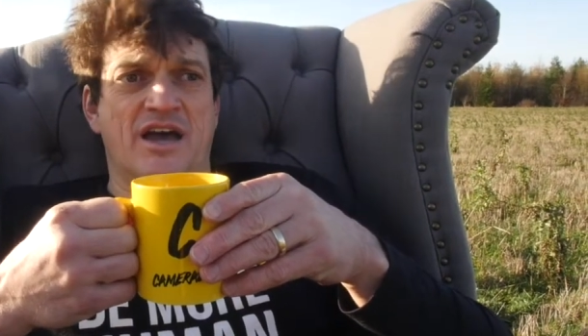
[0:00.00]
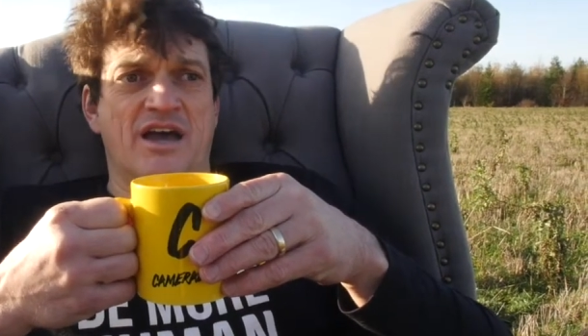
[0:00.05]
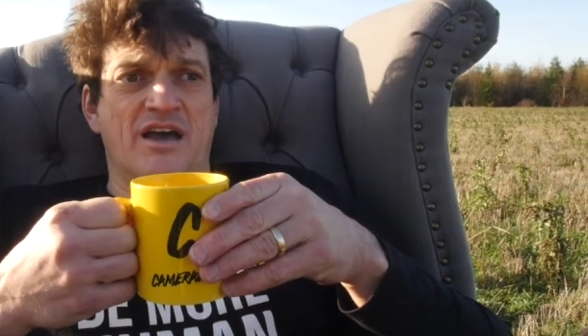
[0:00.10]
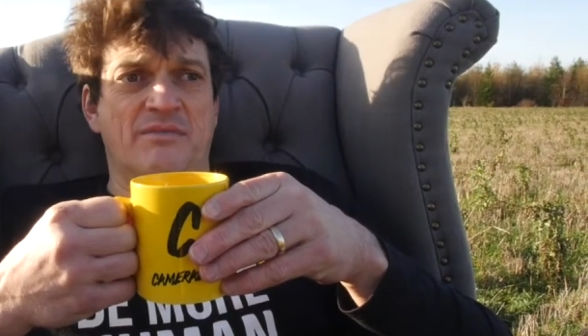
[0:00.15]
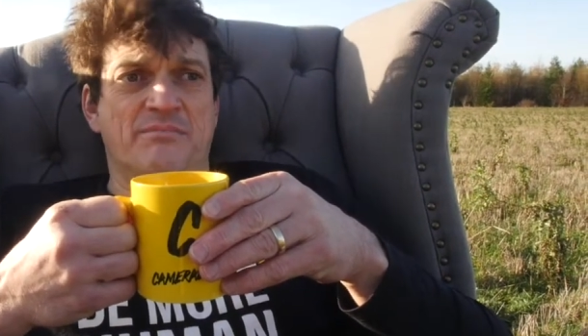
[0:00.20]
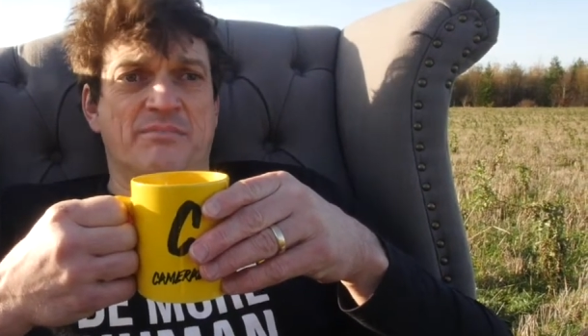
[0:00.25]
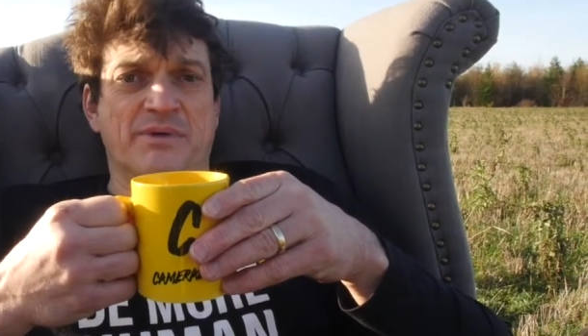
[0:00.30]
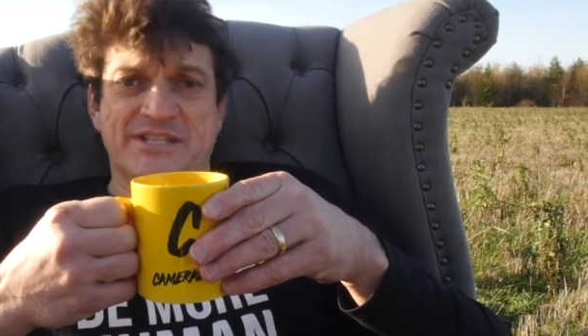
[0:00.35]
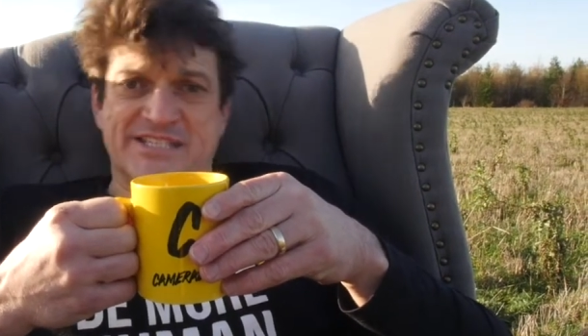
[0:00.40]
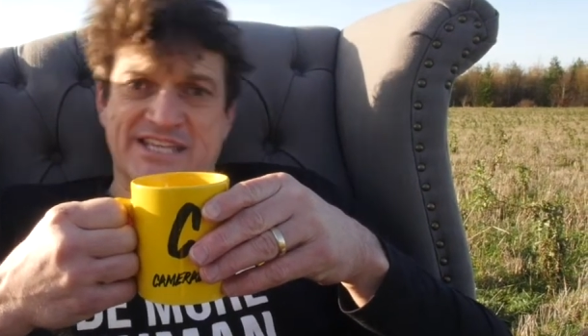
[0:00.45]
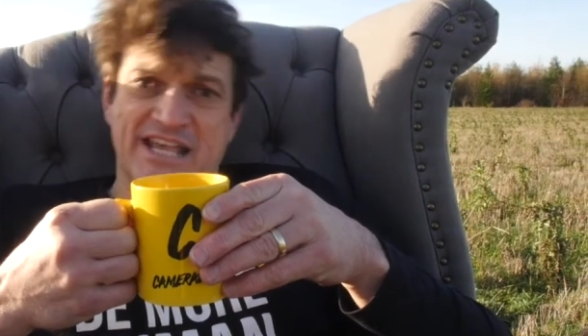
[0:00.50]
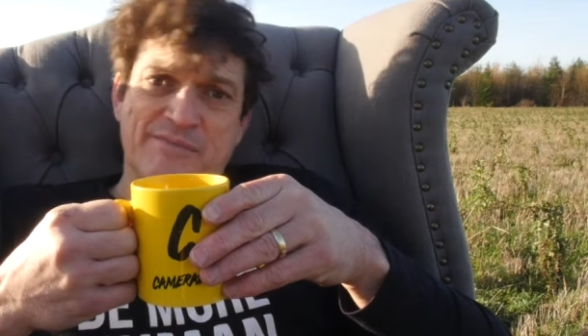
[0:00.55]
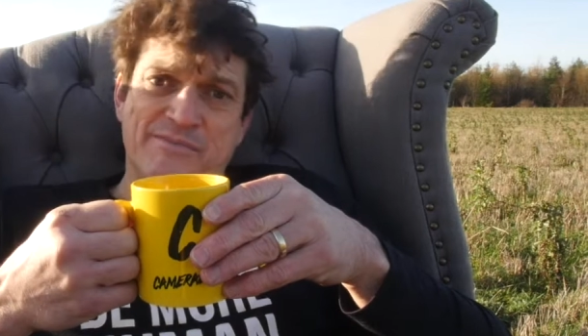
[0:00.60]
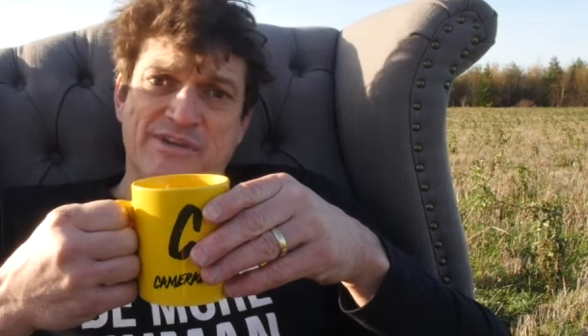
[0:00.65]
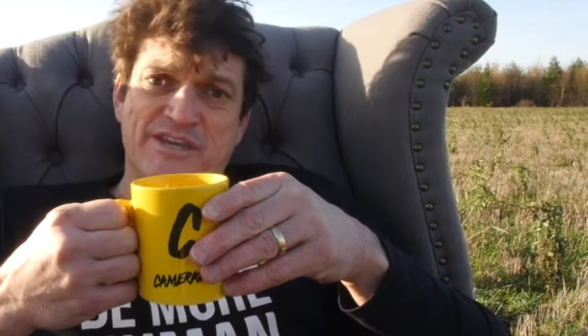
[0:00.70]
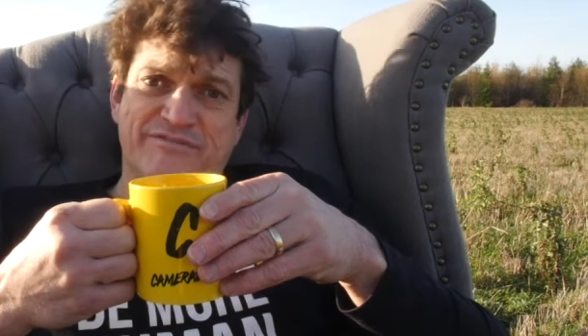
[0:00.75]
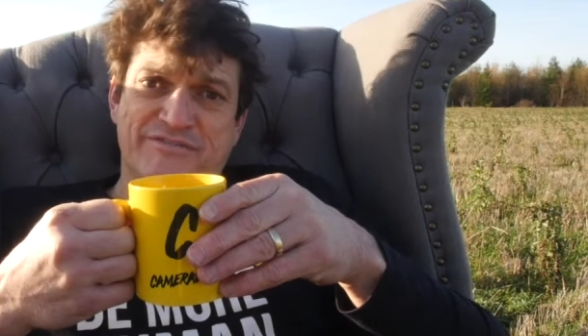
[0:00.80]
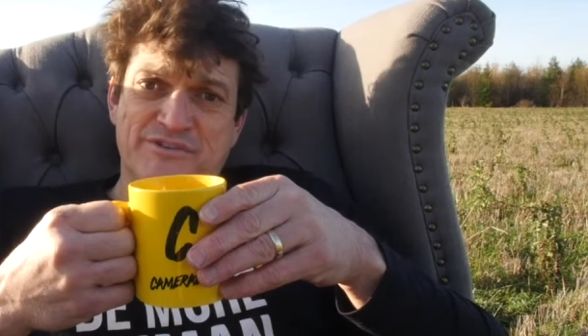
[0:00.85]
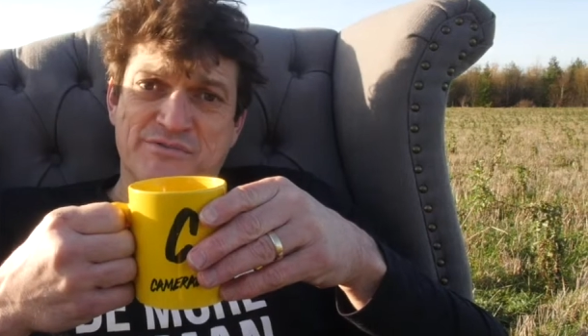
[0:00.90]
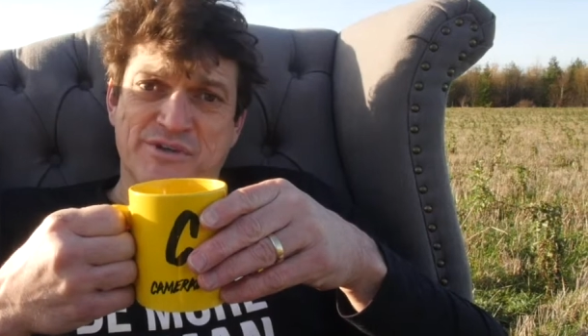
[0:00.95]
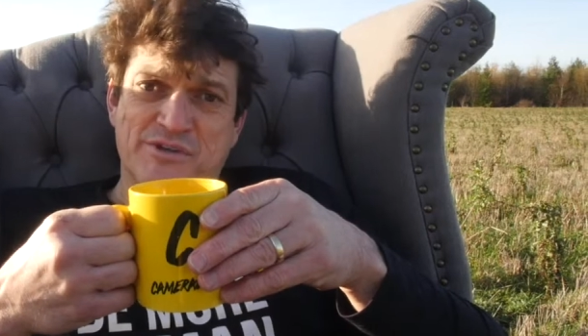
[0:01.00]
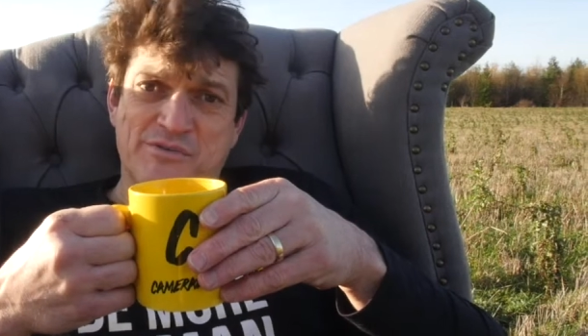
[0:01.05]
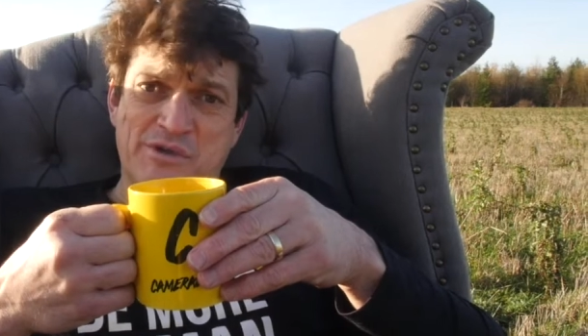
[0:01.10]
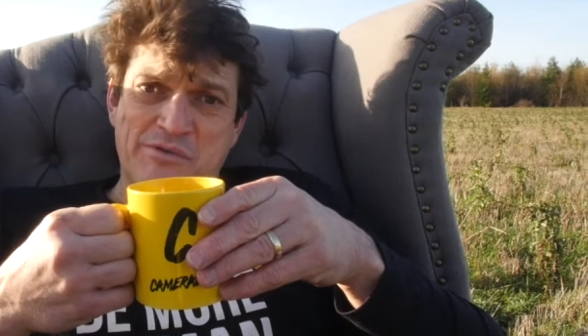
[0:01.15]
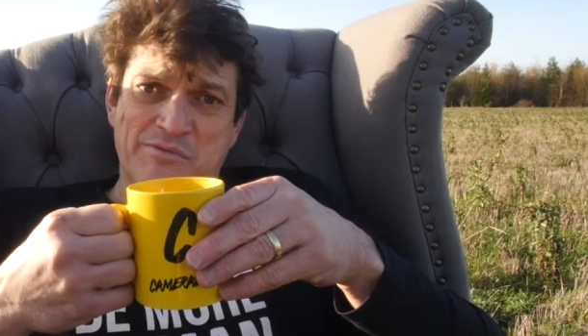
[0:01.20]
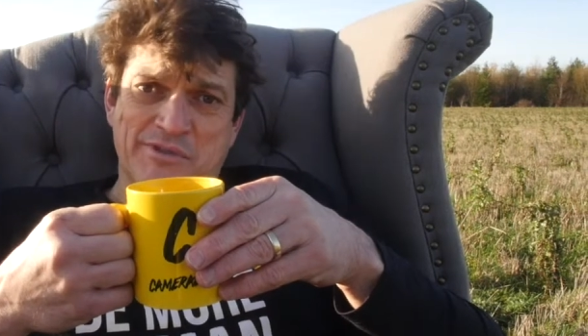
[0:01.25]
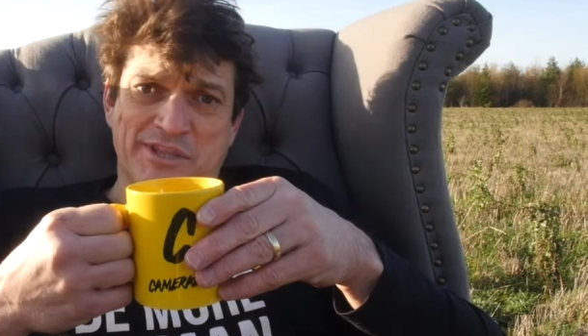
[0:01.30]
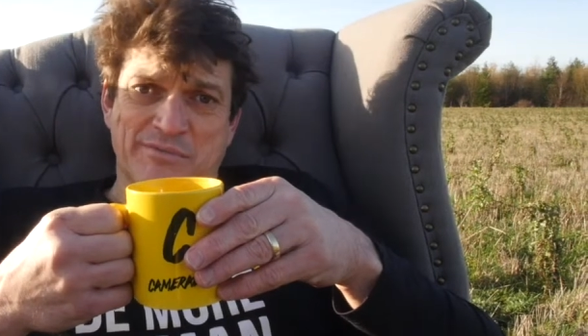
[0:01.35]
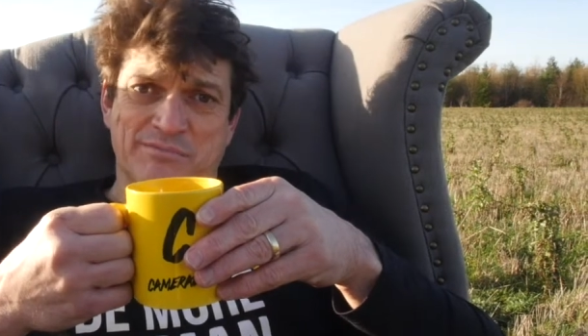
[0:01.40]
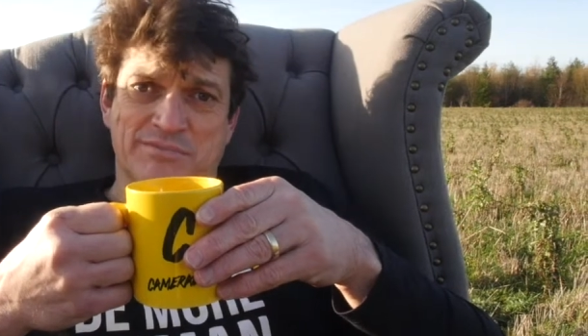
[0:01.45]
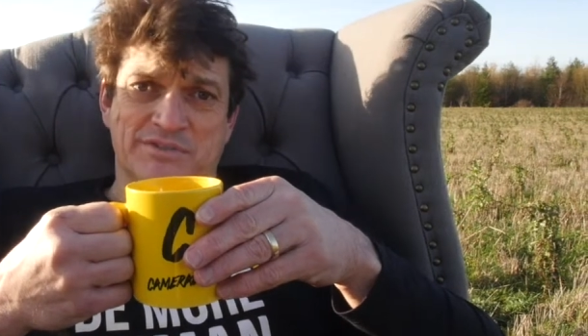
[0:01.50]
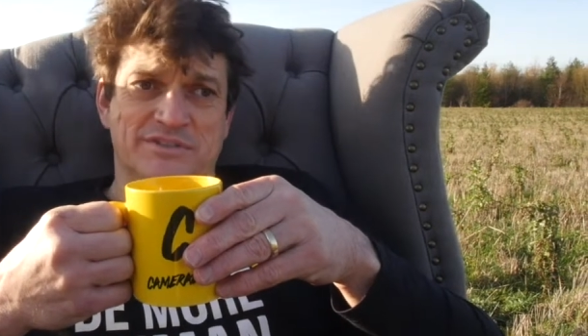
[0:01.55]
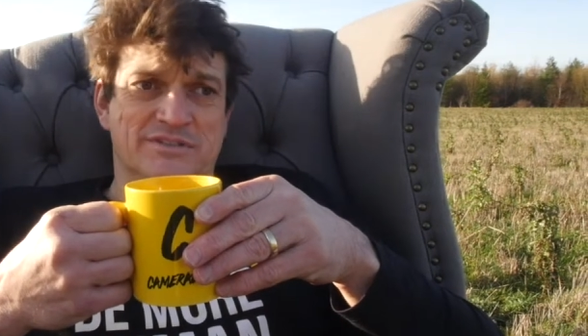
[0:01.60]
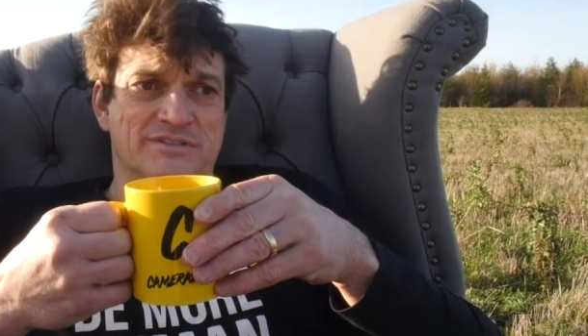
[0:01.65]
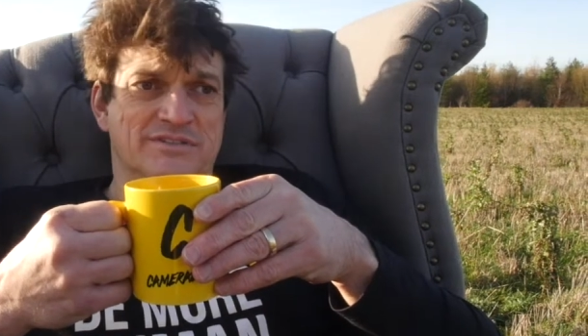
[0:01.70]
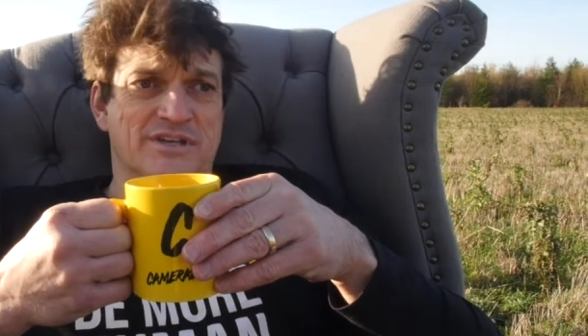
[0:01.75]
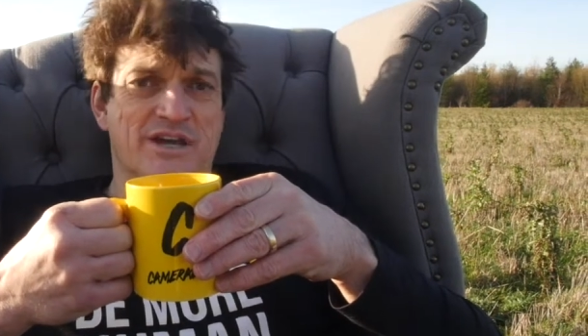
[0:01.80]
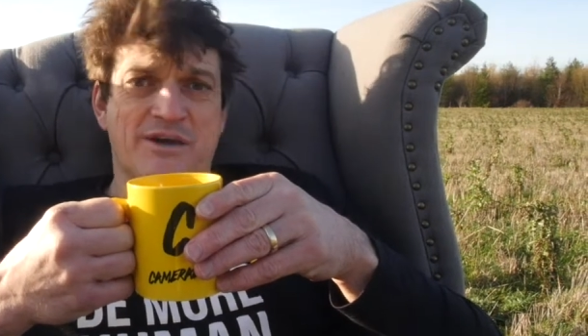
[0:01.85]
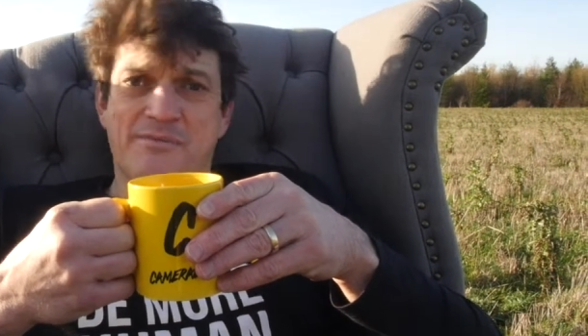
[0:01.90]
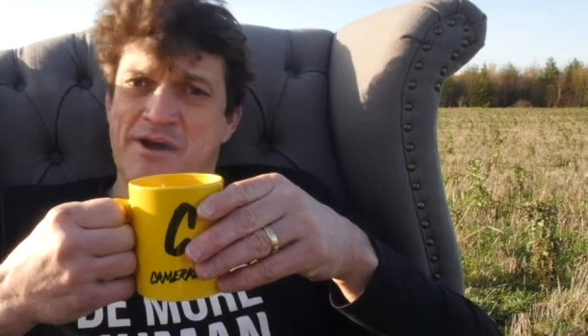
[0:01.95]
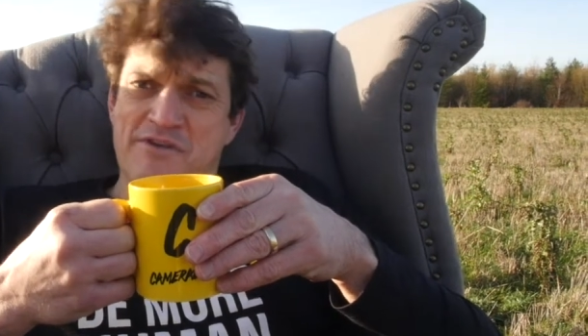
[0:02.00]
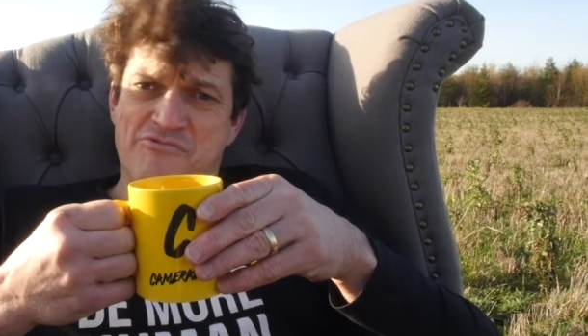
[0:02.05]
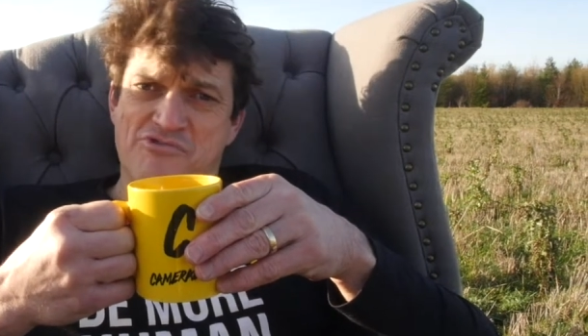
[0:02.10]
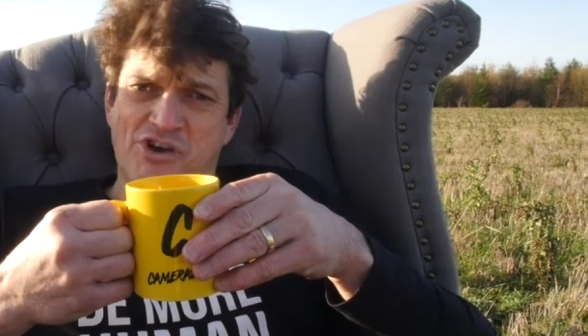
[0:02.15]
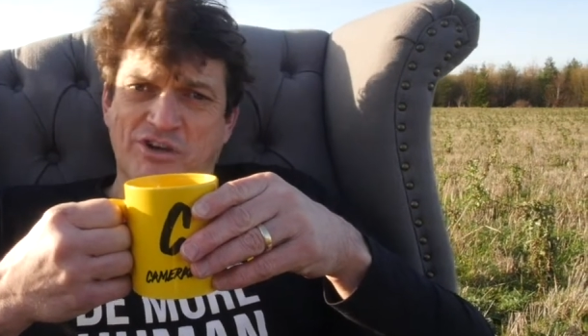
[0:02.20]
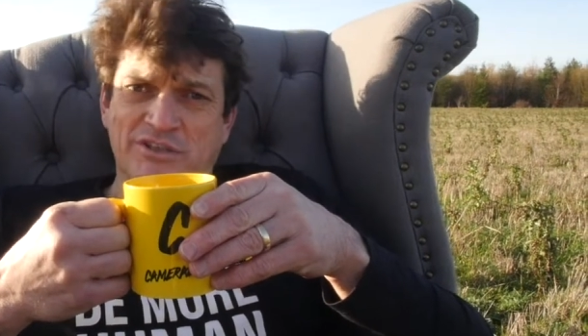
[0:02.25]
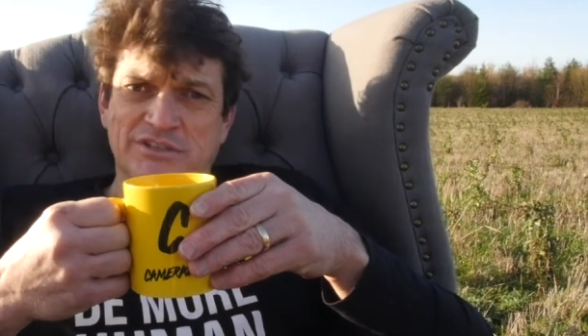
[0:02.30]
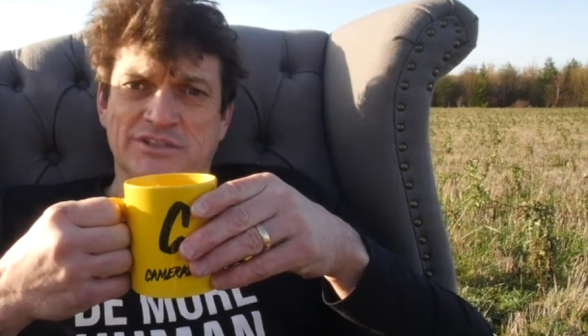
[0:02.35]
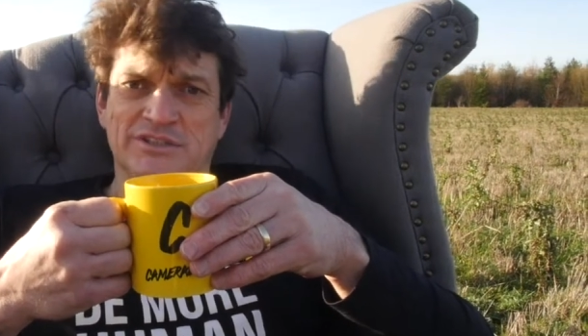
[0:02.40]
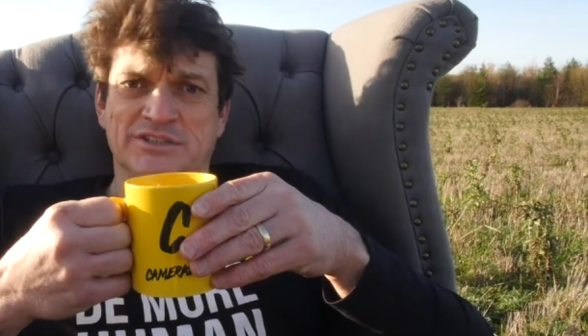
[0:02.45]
But tell me if you agree with him. Am I wrong?